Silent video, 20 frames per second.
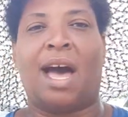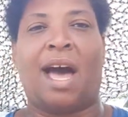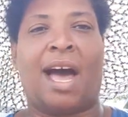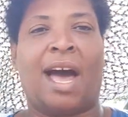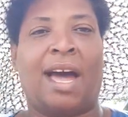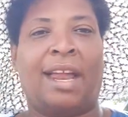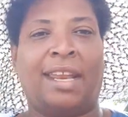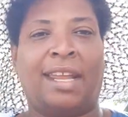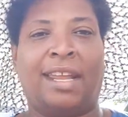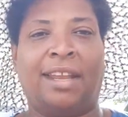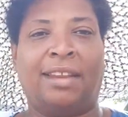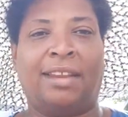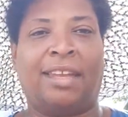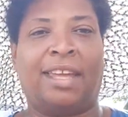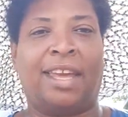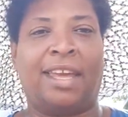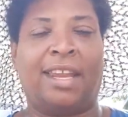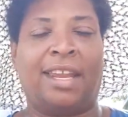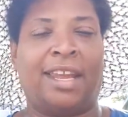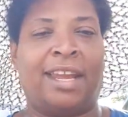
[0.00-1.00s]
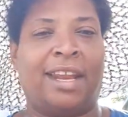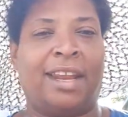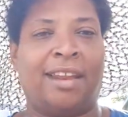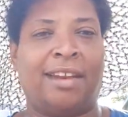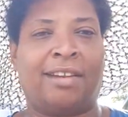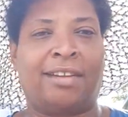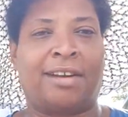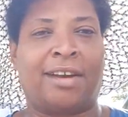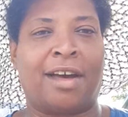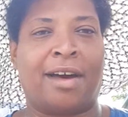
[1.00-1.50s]
I didn't get any
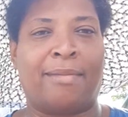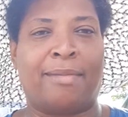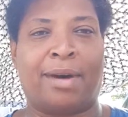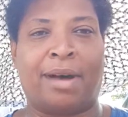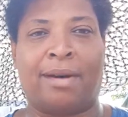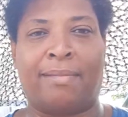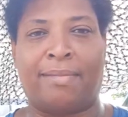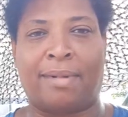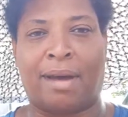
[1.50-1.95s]
to come up.